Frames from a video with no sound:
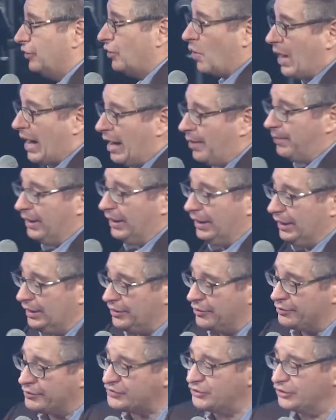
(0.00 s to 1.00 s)
know how many
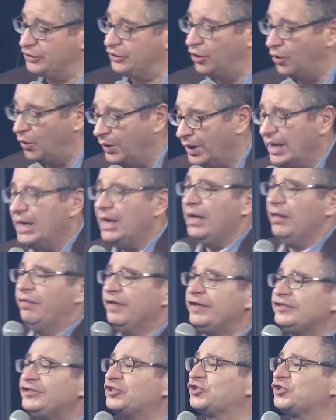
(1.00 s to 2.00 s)
years ago, this